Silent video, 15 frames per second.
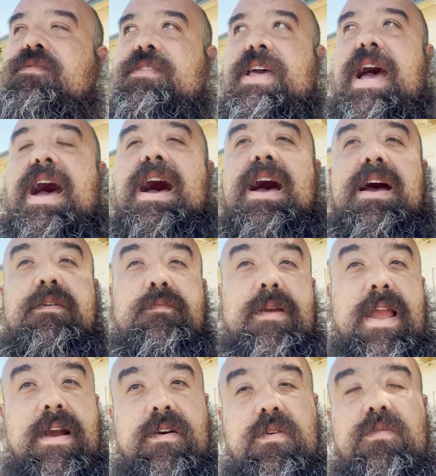that
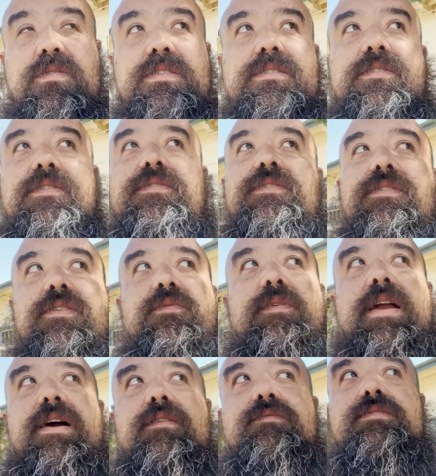round, to the third third
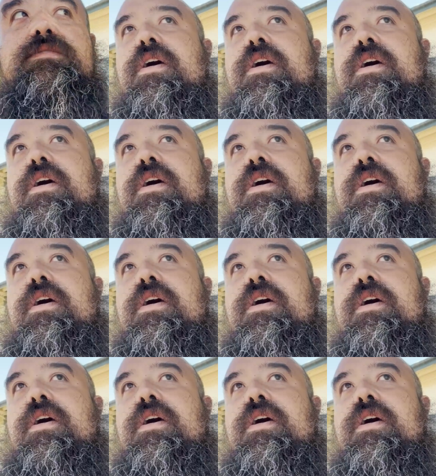round,